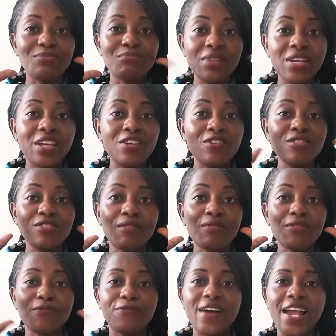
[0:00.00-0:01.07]
making use of
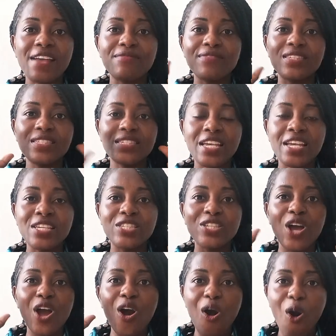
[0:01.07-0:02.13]
the 5 sense
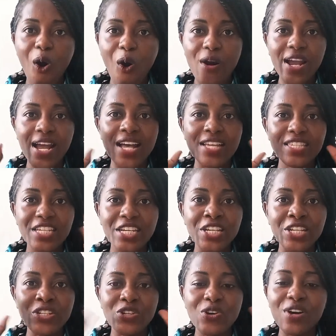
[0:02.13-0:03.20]
organs
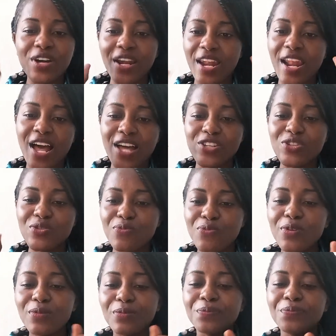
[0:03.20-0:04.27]
in your
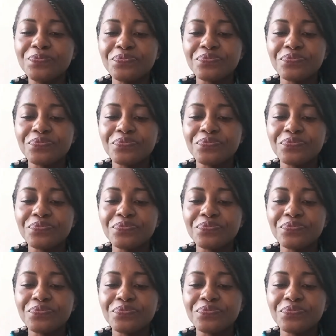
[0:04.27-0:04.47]
classroom.